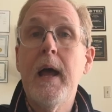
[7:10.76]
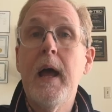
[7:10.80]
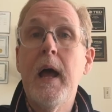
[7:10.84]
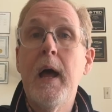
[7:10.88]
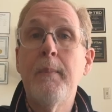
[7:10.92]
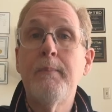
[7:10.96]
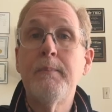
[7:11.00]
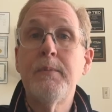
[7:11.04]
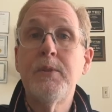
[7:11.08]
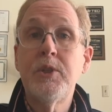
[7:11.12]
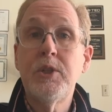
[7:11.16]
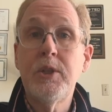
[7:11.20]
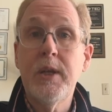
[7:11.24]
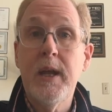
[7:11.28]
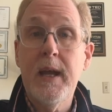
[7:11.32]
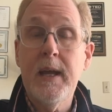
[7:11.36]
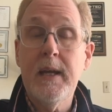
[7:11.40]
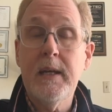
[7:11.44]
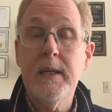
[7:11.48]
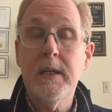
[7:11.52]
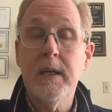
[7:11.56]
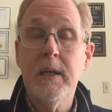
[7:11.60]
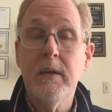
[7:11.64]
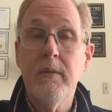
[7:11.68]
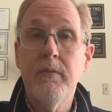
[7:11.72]

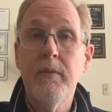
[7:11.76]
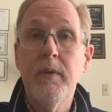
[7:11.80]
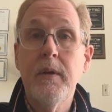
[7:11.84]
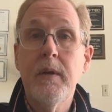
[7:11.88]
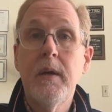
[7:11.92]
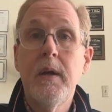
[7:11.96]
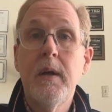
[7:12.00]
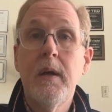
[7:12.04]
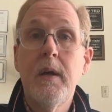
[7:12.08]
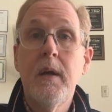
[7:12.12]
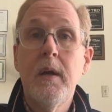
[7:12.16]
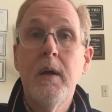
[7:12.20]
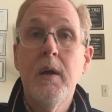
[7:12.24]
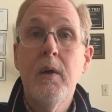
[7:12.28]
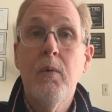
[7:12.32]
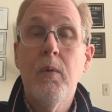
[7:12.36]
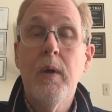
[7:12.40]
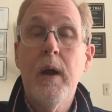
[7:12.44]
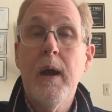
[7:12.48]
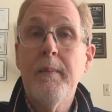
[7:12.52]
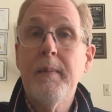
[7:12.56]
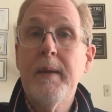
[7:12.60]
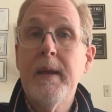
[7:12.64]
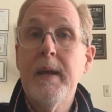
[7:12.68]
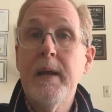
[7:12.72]
objective when
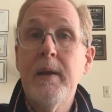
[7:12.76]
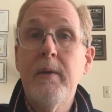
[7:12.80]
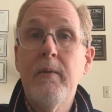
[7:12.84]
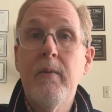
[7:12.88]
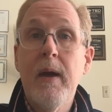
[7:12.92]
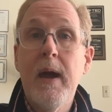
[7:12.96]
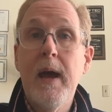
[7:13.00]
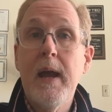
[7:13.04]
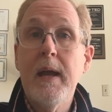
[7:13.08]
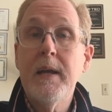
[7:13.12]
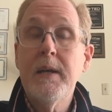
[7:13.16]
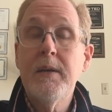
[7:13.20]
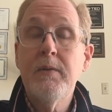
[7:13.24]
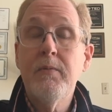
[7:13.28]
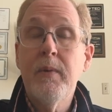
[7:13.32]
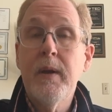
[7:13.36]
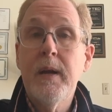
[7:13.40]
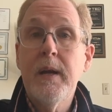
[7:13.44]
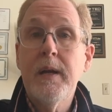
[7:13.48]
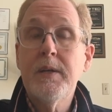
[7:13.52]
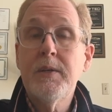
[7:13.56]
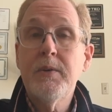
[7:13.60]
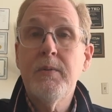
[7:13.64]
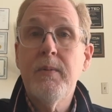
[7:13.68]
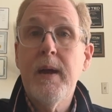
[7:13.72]
I'm getting
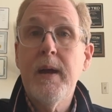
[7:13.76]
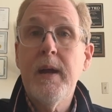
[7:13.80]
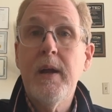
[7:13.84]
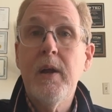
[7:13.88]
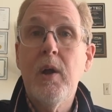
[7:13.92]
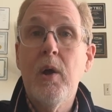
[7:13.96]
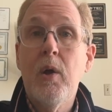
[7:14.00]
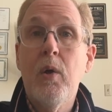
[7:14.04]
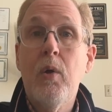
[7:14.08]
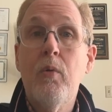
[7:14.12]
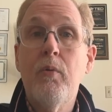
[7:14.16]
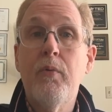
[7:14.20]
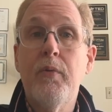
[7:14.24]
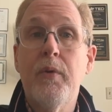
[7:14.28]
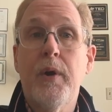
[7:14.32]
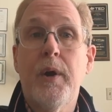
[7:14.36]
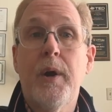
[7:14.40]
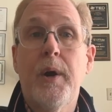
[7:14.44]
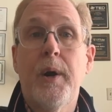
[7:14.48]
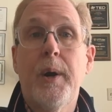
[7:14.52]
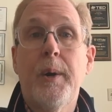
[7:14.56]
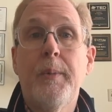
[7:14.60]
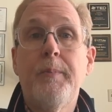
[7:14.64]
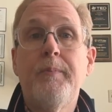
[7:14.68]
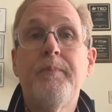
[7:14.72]
ready to write a goal for
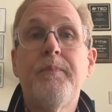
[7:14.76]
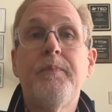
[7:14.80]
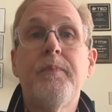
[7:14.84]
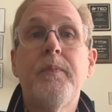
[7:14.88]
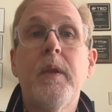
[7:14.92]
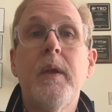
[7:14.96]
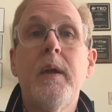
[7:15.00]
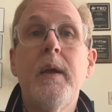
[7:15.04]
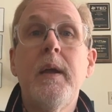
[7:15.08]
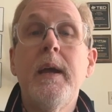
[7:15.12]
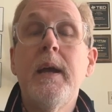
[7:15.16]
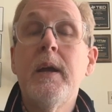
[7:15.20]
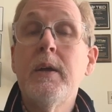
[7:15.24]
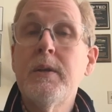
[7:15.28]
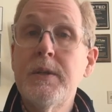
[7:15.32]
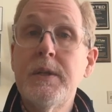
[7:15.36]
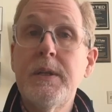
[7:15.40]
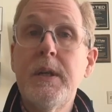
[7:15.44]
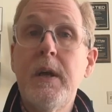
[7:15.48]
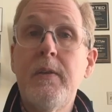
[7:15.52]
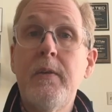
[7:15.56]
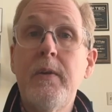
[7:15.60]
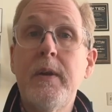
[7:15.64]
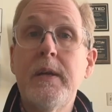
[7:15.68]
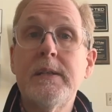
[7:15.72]
her. Here's
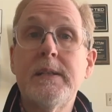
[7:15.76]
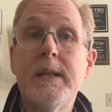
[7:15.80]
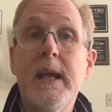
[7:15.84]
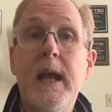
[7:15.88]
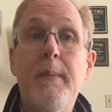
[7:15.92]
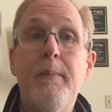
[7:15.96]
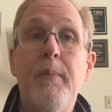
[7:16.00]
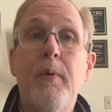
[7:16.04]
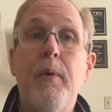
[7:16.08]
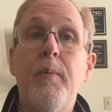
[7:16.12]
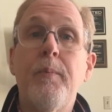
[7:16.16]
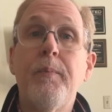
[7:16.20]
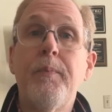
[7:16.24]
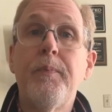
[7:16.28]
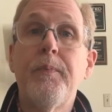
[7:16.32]
another example.